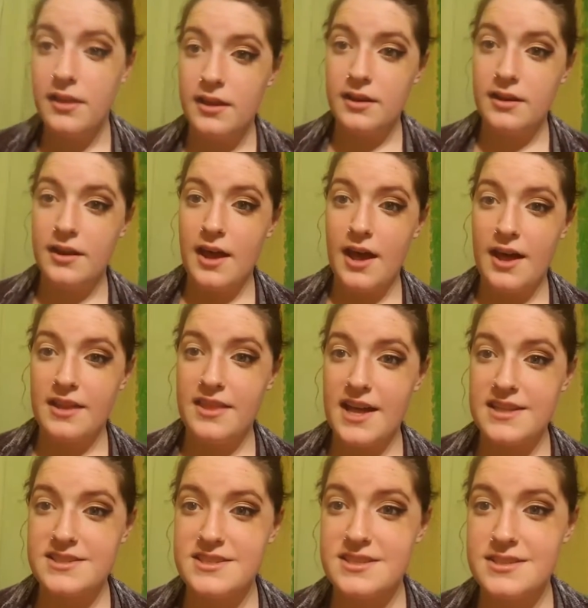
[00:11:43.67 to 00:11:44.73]
And then
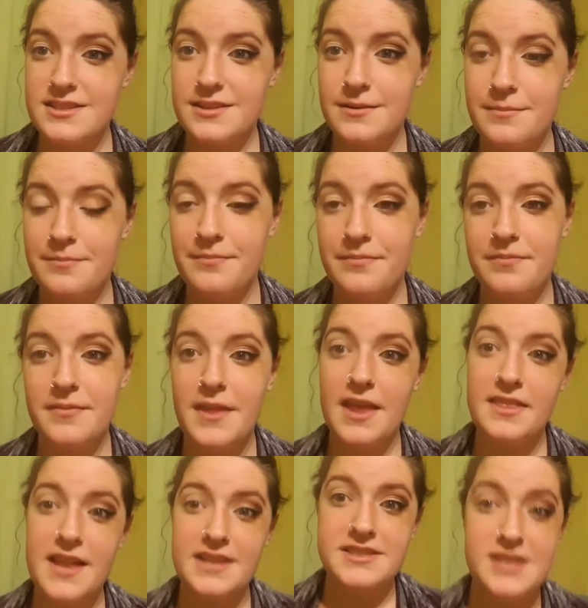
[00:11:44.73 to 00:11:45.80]
that's
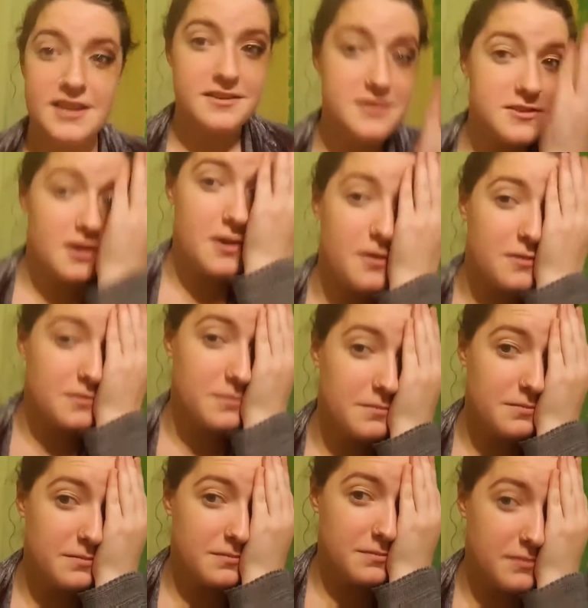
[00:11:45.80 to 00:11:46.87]
it.
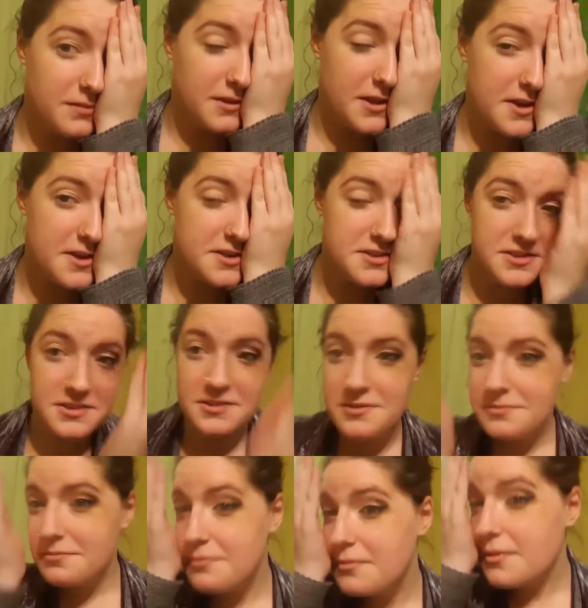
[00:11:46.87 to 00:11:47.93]
So
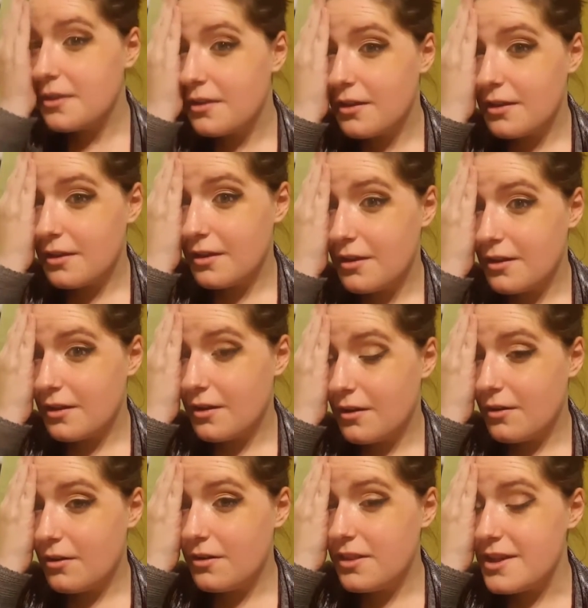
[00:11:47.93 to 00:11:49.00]
this
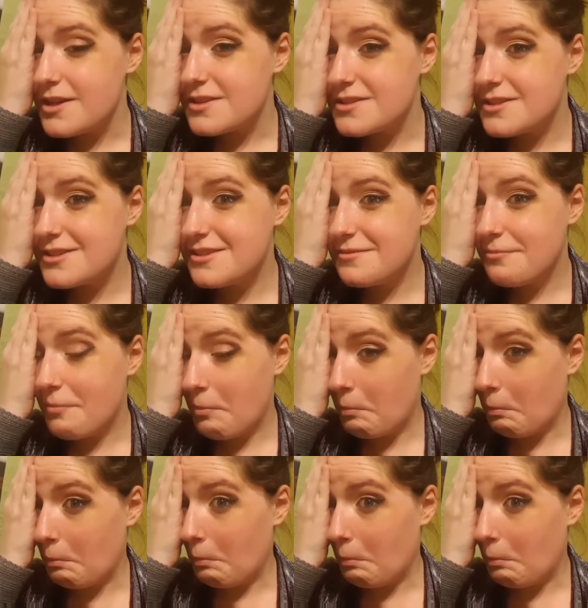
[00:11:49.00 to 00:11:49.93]
or this.